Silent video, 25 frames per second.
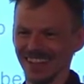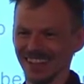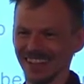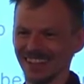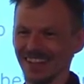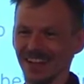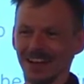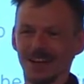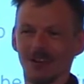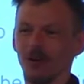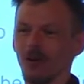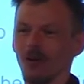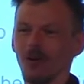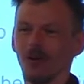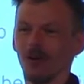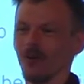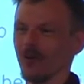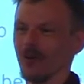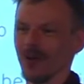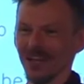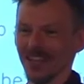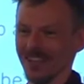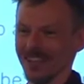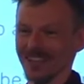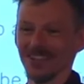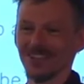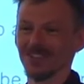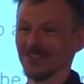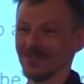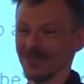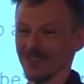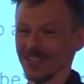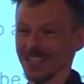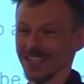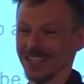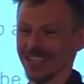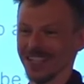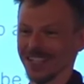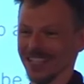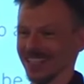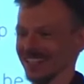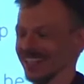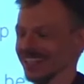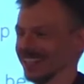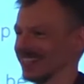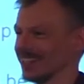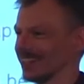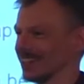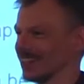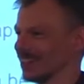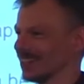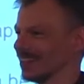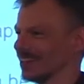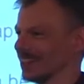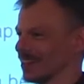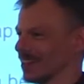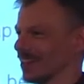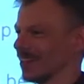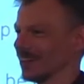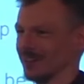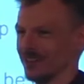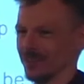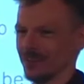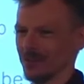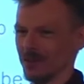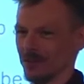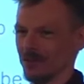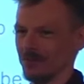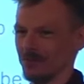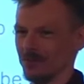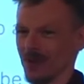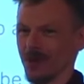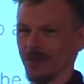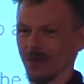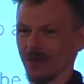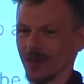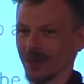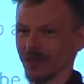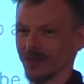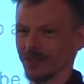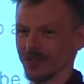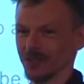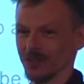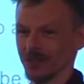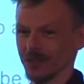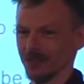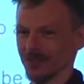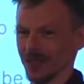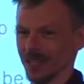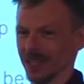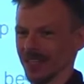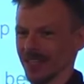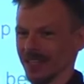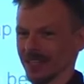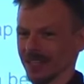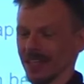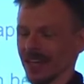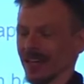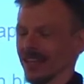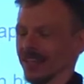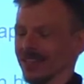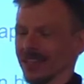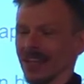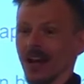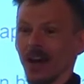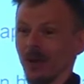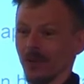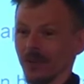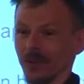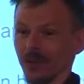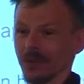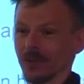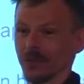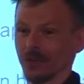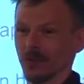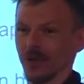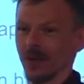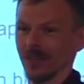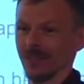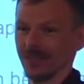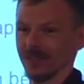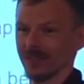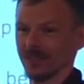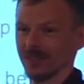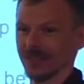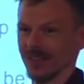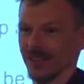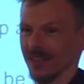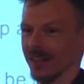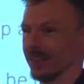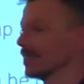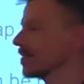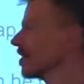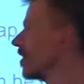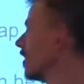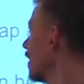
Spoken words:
They're already really memory consuming, and now they're twice the size.